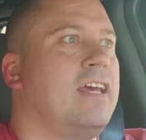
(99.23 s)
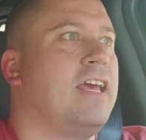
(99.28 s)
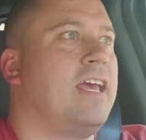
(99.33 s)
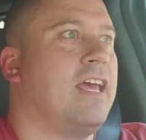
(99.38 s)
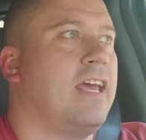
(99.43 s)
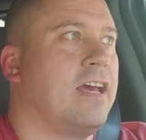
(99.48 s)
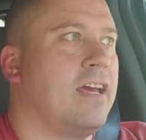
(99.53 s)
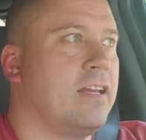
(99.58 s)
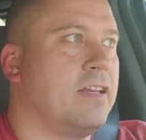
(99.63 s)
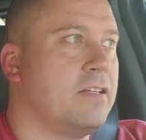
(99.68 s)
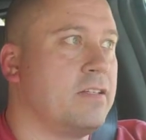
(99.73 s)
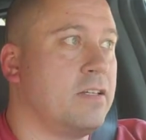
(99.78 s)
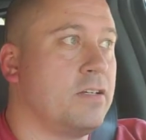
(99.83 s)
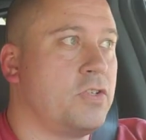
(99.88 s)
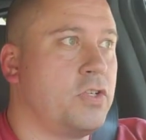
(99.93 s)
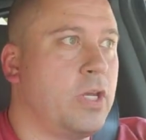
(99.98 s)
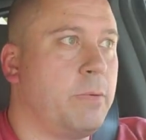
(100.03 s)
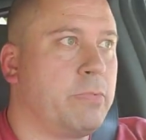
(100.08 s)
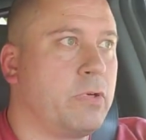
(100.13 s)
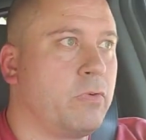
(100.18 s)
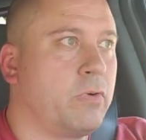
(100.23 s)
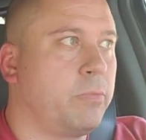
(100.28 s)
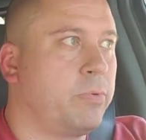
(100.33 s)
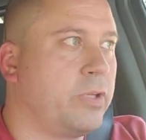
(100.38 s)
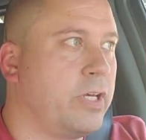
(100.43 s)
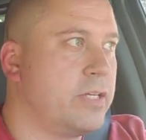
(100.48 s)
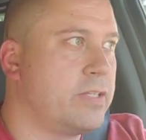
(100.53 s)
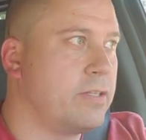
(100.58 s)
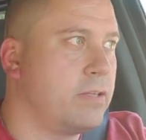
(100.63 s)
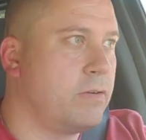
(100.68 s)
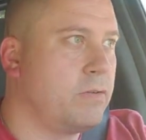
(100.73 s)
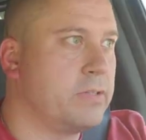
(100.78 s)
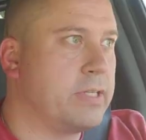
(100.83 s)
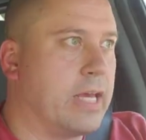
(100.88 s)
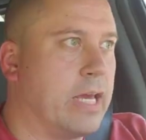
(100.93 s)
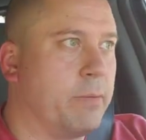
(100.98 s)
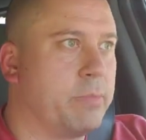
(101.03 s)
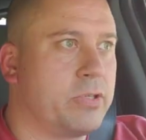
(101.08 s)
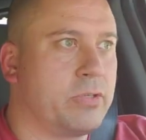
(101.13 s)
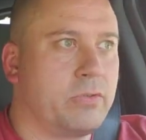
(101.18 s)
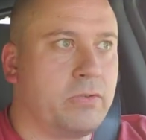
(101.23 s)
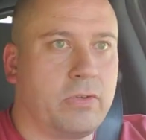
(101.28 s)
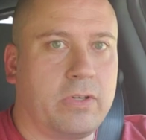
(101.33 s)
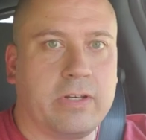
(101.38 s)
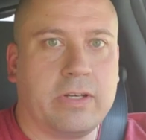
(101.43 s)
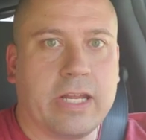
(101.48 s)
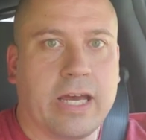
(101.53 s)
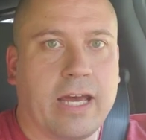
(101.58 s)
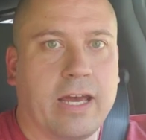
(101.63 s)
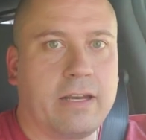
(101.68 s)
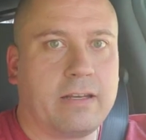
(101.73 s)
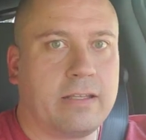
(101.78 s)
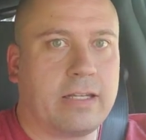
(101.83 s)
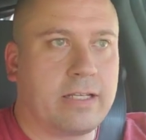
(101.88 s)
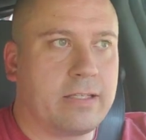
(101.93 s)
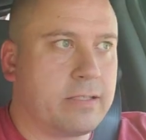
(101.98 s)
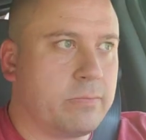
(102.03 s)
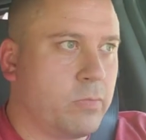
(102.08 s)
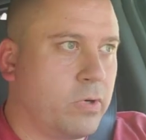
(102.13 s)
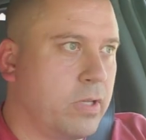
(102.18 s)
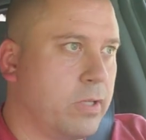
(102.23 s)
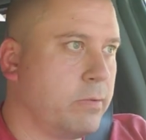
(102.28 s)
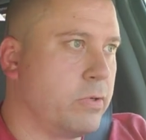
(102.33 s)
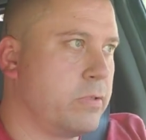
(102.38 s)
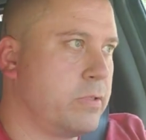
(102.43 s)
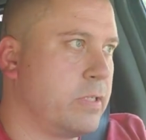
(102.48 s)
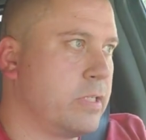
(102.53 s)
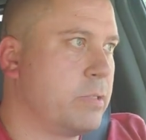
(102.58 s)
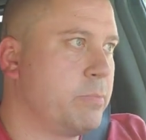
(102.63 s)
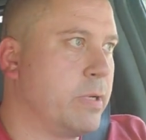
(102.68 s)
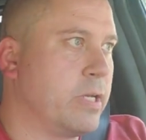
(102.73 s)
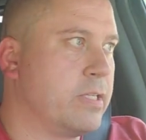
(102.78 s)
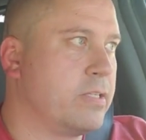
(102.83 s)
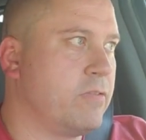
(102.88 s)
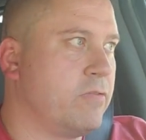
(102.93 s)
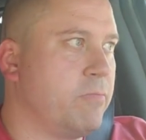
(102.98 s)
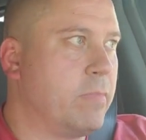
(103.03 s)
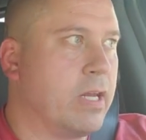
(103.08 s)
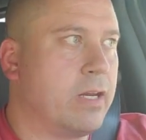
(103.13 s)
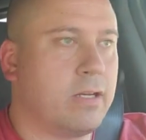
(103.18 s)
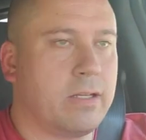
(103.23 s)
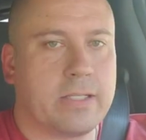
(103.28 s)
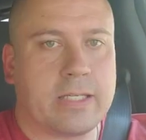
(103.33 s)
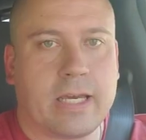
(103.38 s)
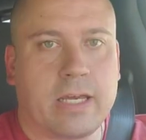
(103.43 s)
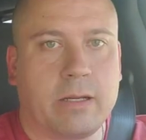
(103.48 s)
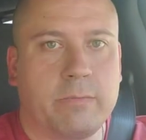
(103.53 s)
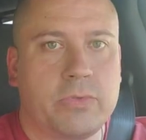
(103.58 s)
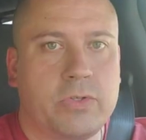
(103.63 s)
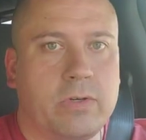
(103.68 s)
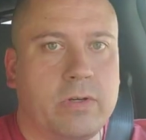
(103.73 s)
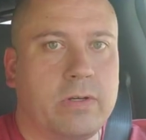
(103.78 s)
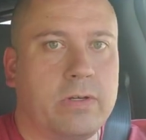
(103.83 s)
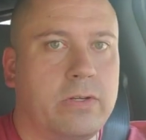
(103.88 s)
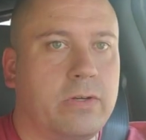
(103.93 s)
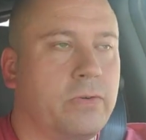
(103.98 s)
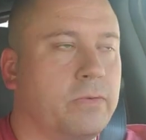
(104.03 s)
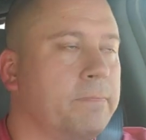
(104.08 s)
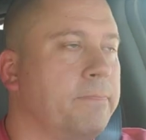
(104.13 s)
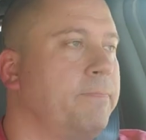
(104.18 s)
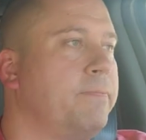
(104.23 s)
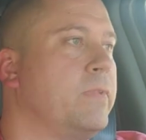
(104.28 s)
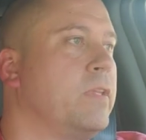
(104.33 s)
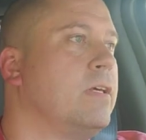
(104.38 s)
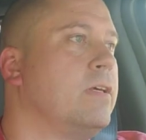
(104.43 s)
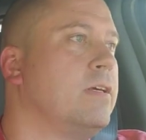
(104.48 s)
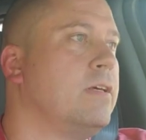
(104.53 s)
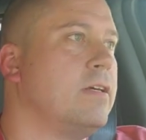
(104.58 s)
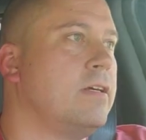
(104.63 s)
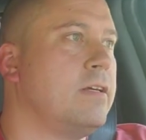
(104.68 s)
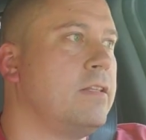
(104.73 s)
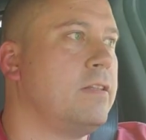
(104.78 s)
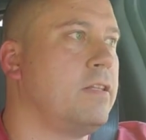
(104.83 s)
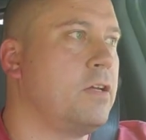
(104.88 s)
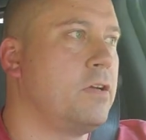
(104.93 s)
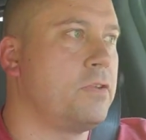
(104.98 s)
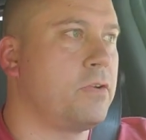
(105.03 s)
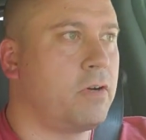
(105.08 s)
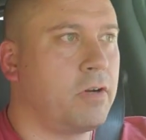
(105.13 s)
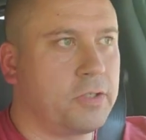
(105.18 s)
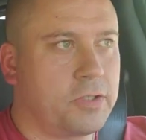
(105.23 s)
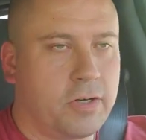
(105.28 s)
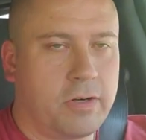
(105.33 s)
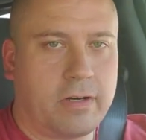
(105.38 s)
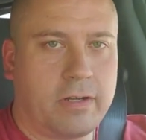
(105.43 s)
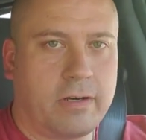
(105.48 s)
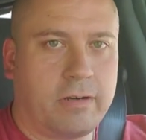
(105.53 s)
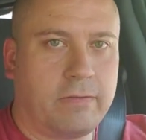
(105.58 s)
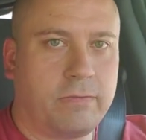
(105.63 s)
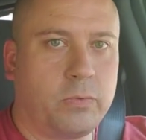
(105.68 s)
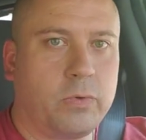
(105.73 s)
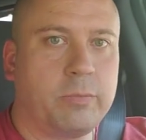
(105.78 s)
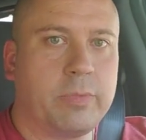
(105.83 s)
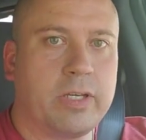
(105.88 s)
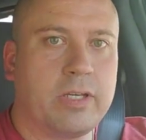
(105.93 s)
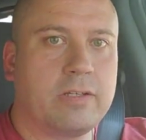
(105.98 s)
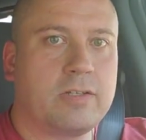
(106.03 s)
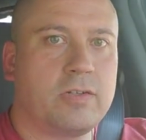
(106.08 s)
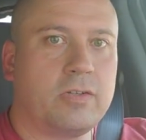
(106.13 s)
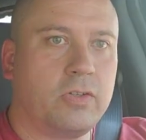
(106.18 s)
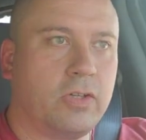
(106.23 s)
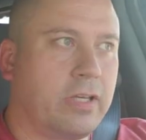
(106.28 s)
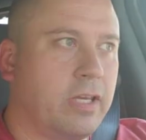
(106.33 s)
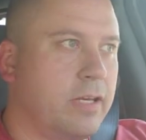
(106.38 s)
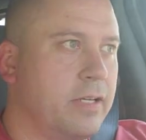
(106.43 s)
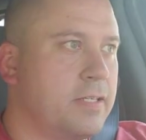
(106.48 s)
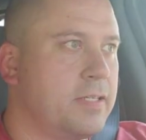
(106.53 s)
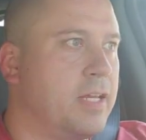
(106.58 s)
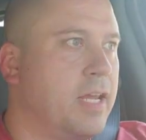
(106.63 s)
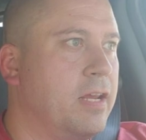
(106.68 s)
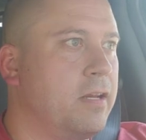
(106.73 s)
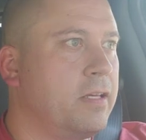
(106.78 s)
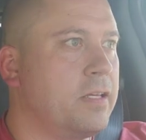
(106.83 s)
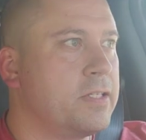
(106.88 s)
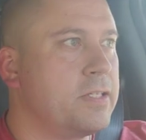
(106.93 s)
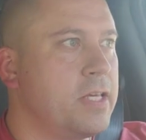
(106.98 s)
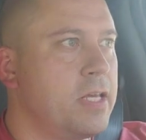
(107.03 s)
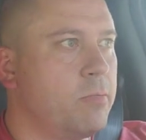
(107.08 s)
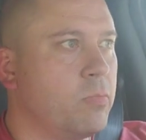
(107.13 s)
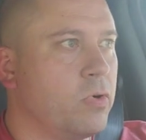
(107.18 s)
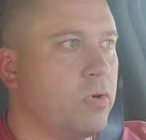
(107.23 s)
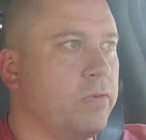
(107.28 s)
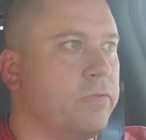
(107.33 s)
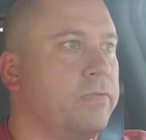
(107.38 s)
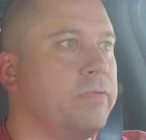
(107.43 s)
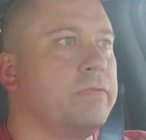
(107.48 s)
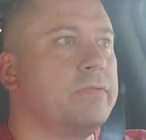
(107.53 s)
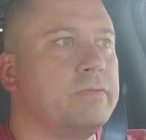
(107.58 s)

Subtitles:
And is it cheap to replace those? Absolutely not. That's one of the most expensive maintenance items you can do. The other alternative would be to look at a standing seam roof.